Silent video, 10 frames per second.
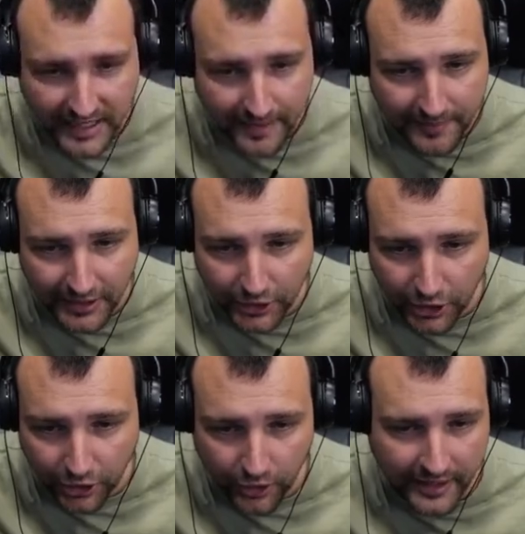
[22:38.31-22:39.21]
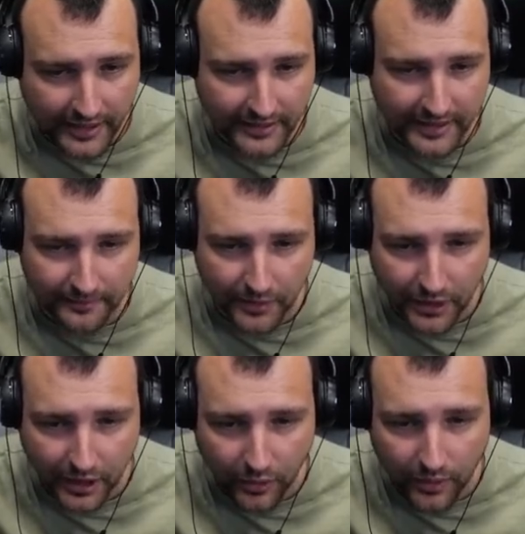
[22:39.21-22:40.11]
I mean, look at him
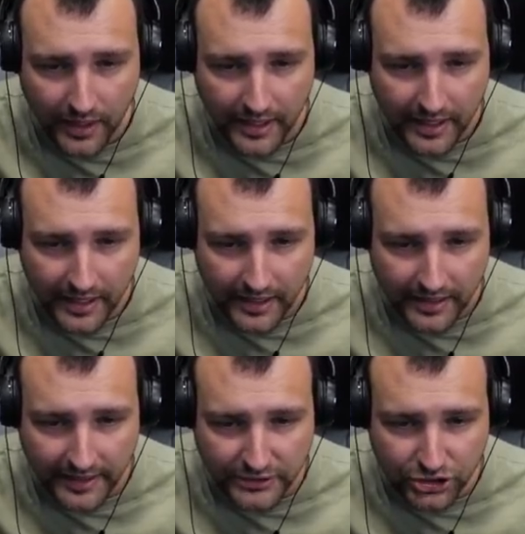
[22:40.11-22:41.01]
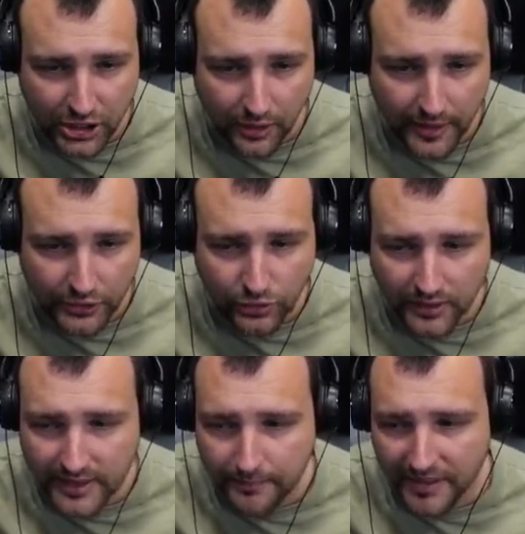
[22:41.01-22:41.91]
go. He is going
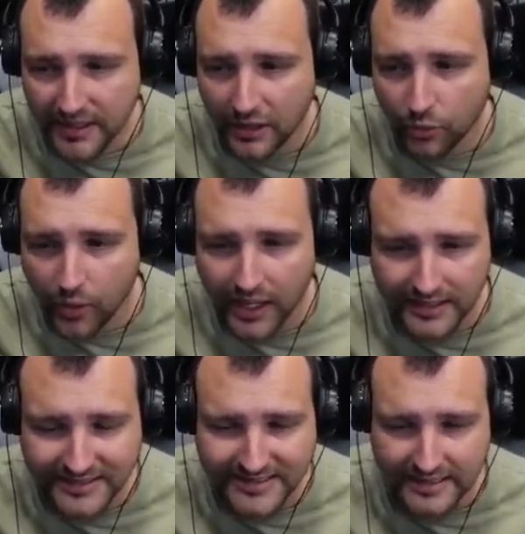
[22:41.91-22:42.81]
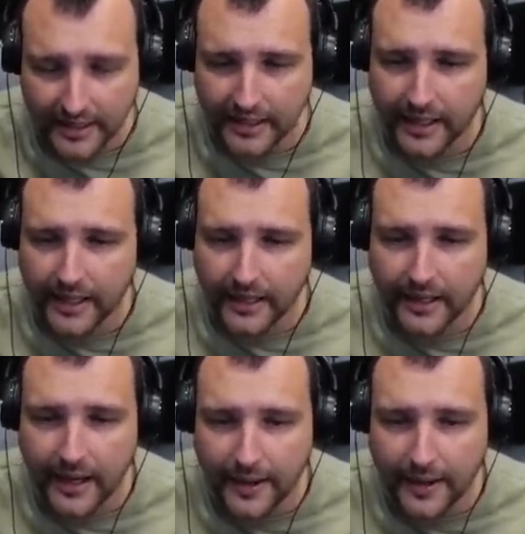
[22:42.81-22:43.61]
through the middle while singing...